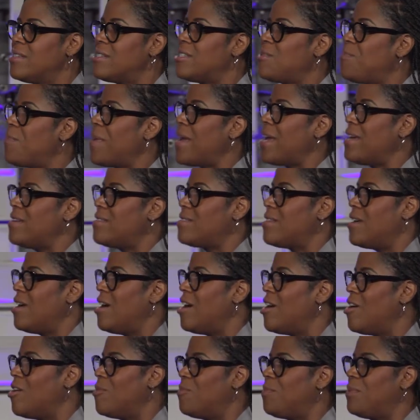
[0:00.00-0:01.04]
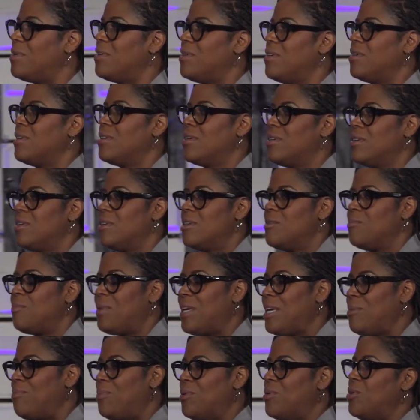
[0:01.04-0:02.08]
this space to help
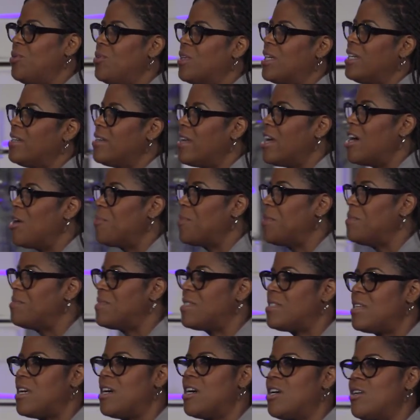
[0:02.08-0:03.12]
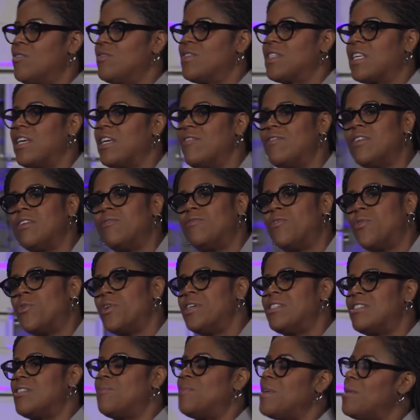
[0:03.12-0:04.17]
people who couldn't help themselves, giving a
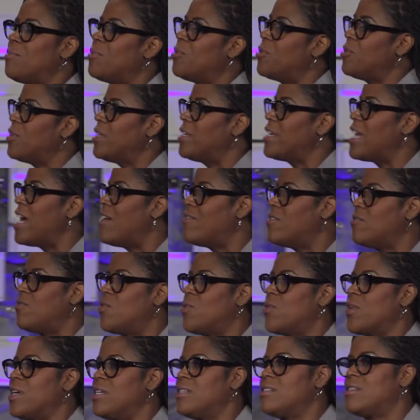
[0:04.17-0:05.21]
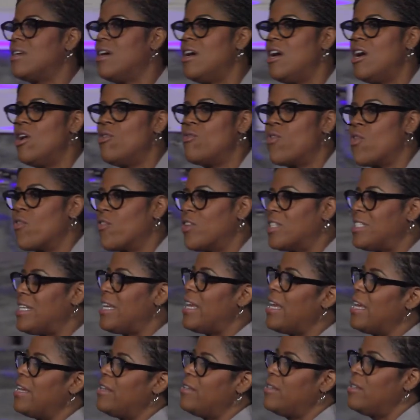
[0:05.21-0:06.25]
voice to people who didn't have a voice for over
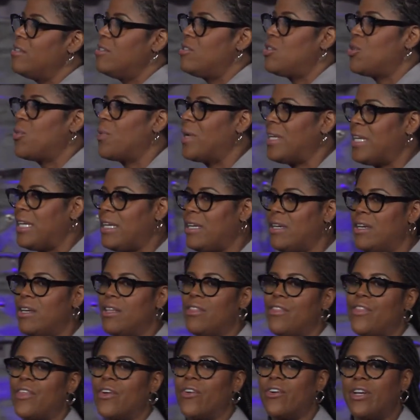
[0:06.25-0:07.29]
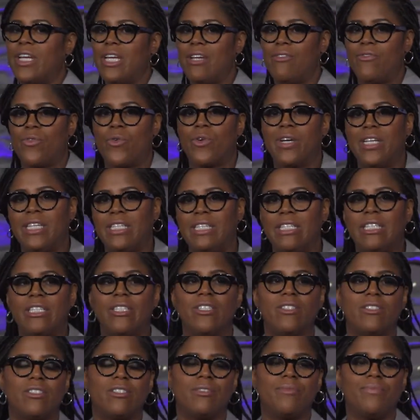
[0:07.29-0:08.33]
10, 20, 30, 40
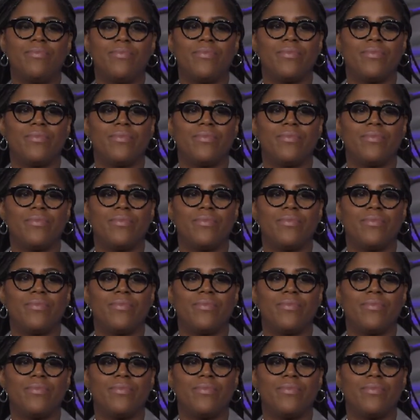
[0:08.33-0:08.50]
years.